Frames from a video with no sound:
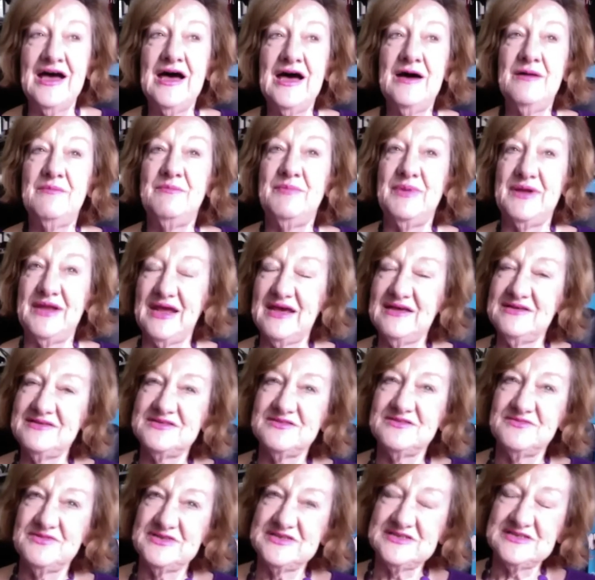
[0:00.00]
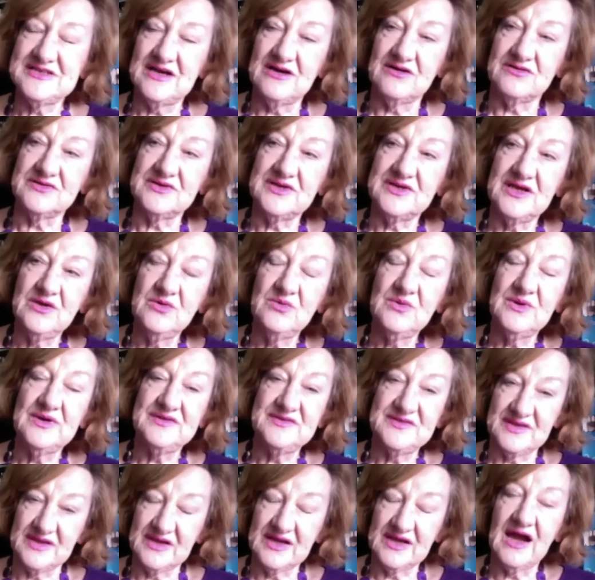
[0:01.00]
But as a result, he
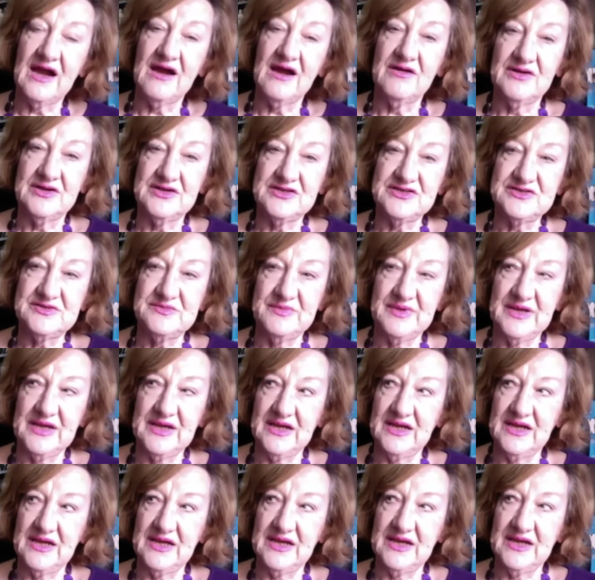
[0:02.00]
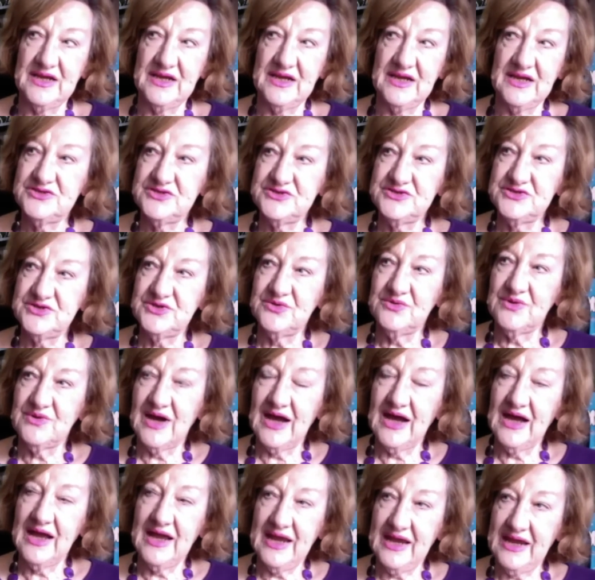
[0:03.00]
always encouraged me to do
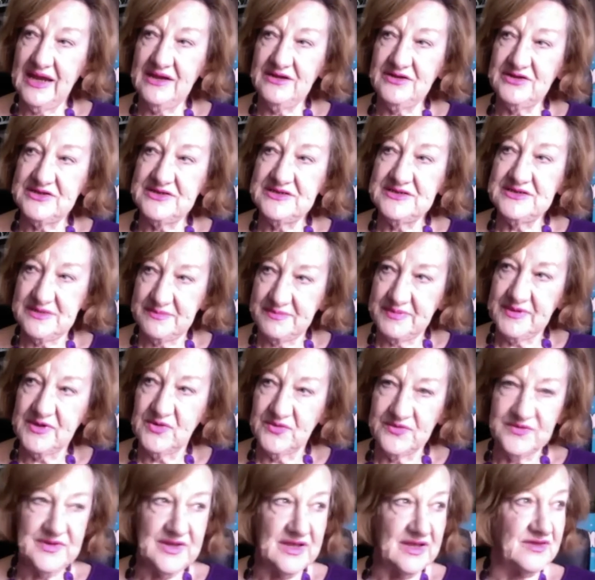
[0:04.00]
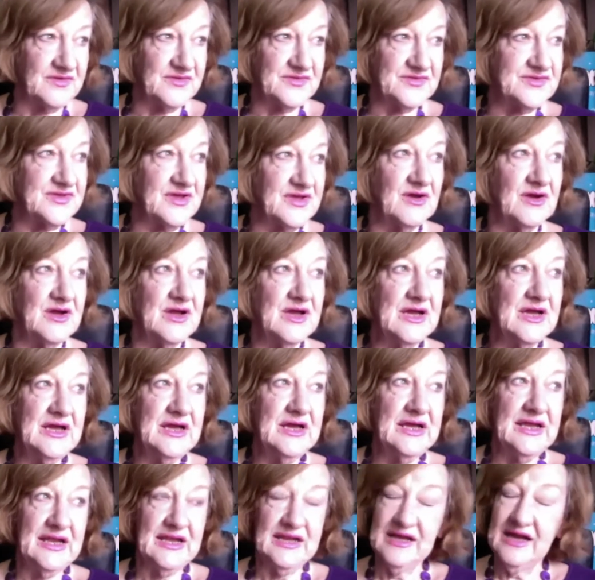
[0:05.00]
a typical thing. So
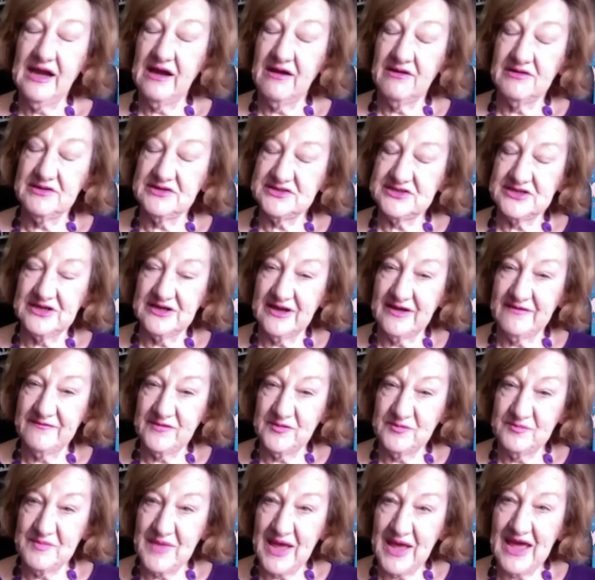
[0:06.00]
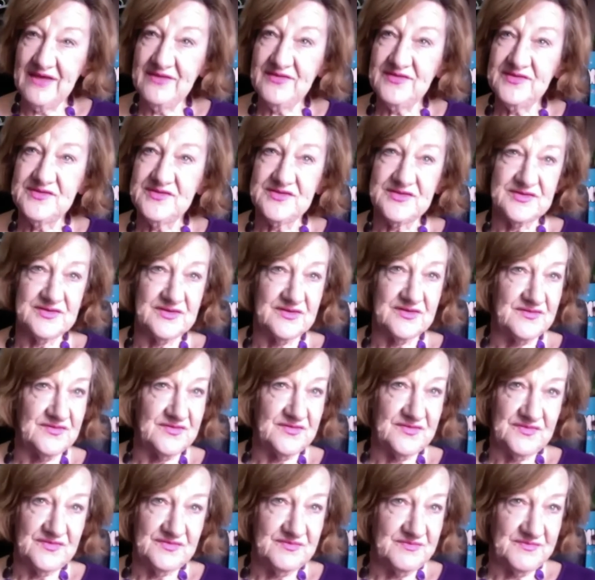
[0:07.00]
encouraged a love of maths, of
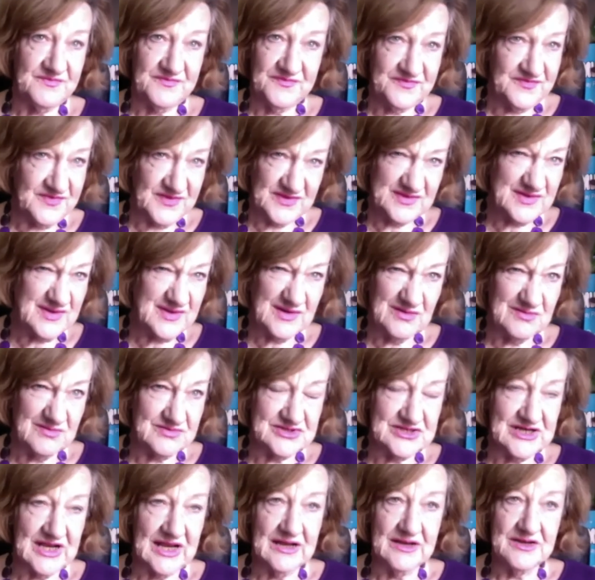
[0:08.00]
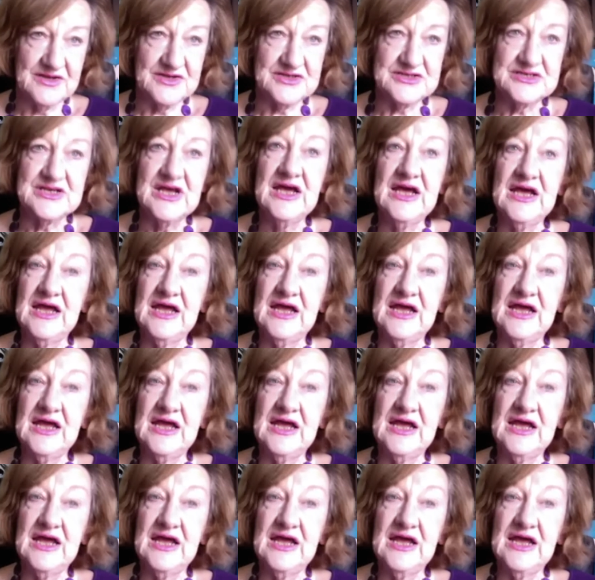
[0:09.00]
physical challenge.